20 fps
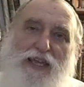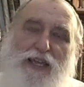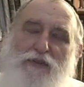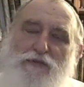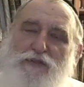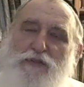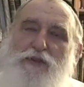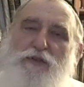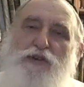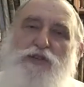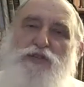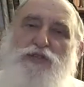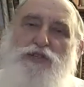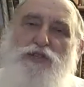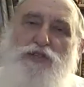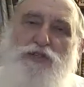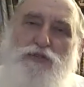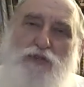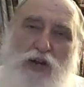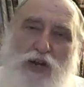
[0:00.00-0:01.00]
If there are
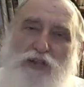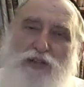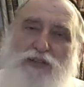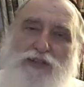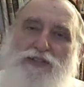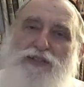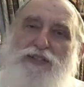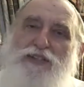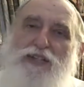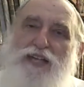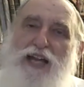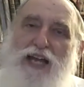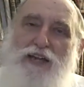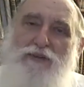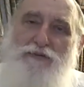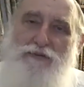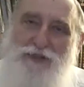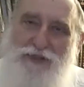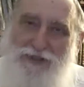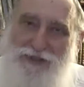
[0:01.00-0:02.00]
struggles and
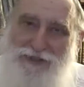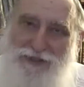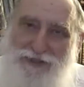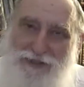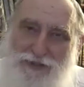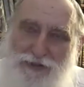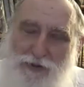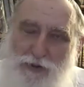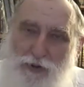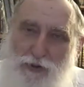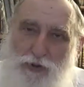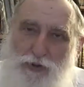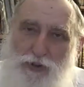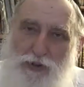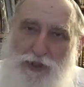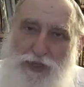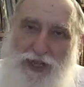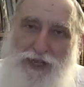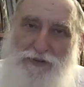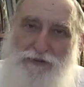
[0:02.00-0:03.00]
conflicts in your
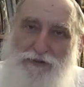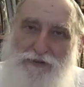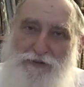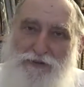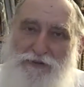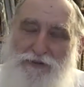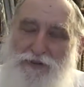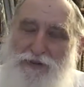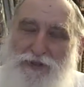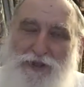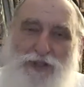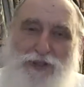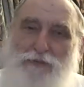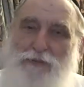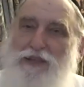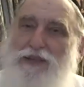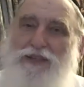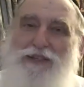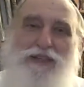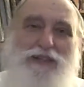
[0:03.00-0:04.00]
life, doesn't
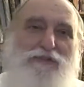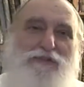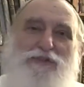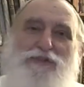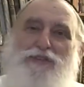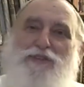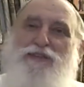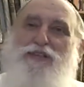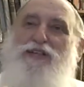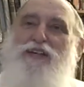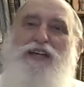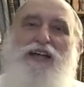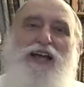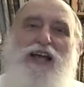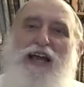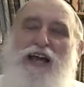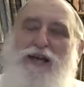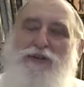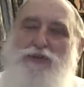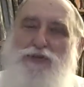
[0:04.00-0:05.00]
make a difference
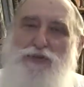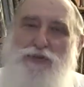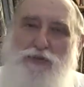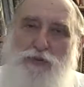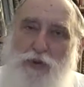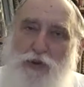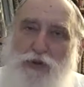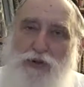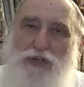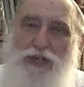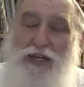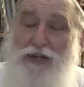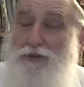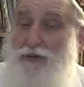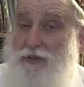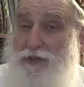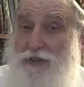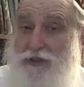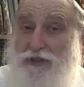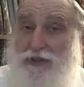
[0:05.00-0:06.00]
how strong, how
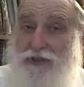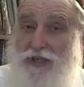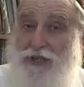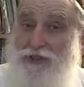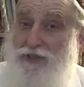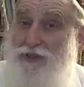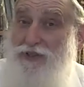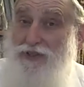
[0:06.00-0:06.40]
good, how